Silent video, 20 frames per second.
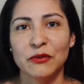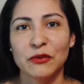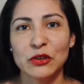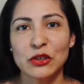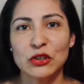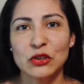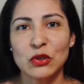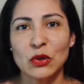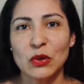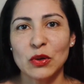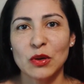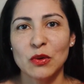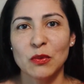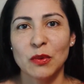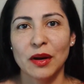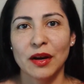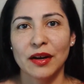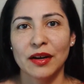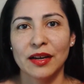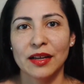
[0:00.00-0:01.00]
for stroke
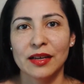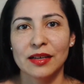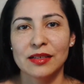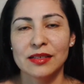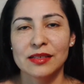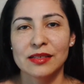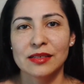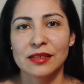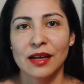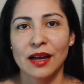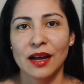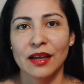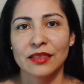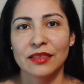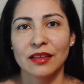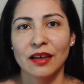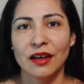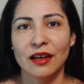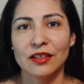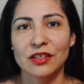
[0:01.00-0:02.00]
awareness. I
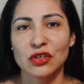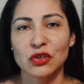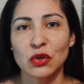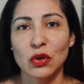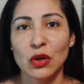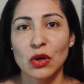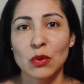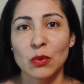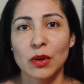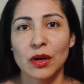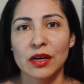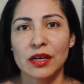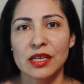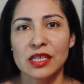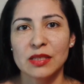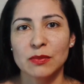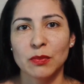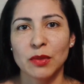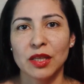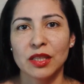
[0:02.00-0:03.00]
thought stroke
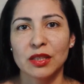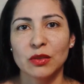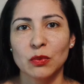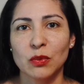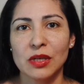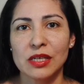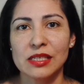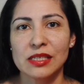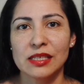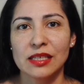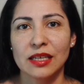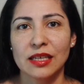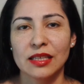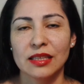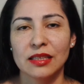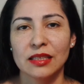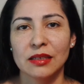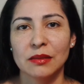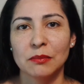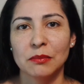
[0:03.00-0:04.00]
awareness month was
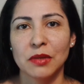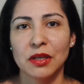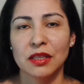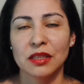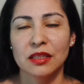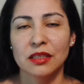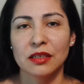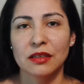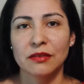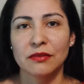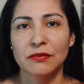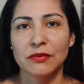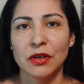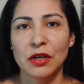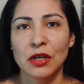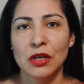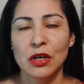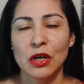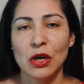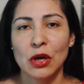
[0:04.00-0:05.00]
in the month of
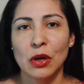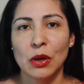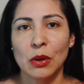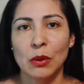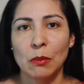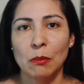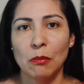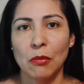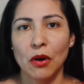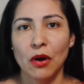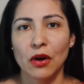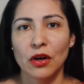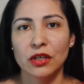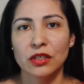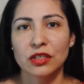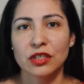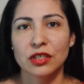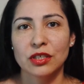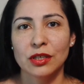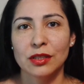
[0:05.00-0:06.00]

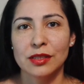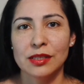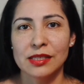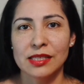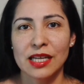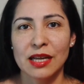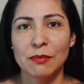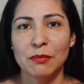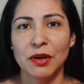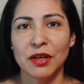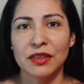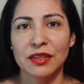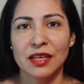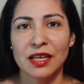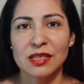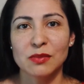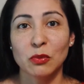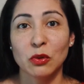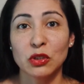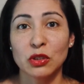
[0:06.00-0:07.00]
March, the same month
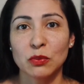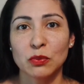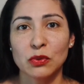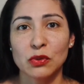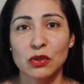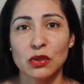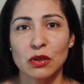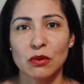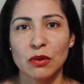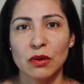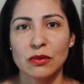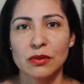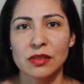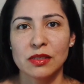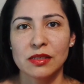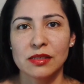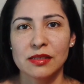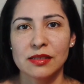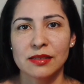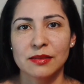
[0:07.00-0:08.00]
as multiple
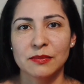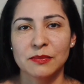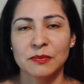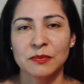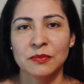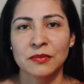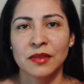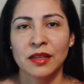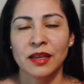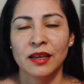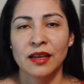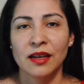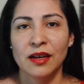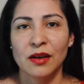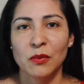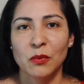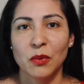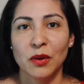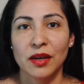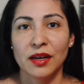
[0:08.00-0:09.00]
sclerosis,
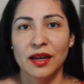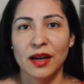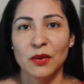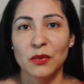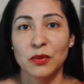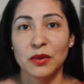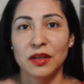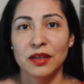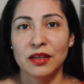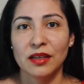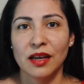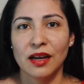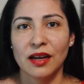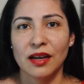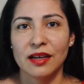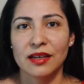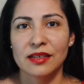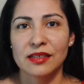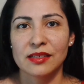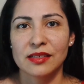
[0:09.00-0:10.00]
when I
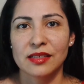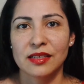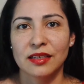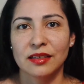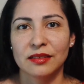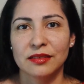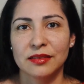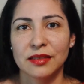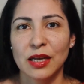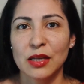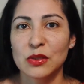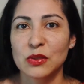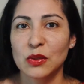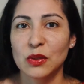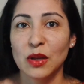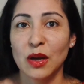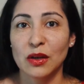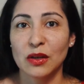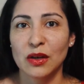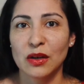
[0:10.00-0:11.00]
realized not
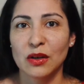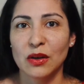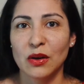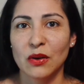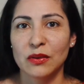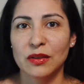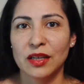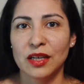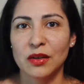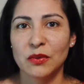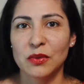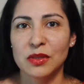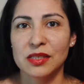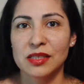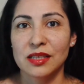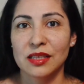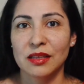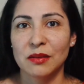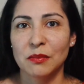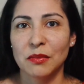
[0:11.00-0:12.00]
too long ago that it was
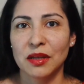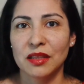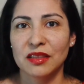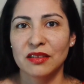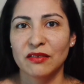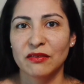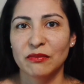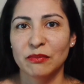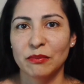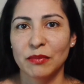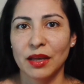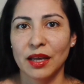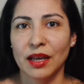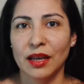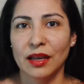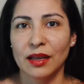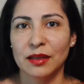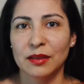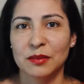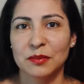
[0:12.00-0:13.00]
in the month of
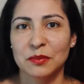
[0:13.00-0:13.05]
May.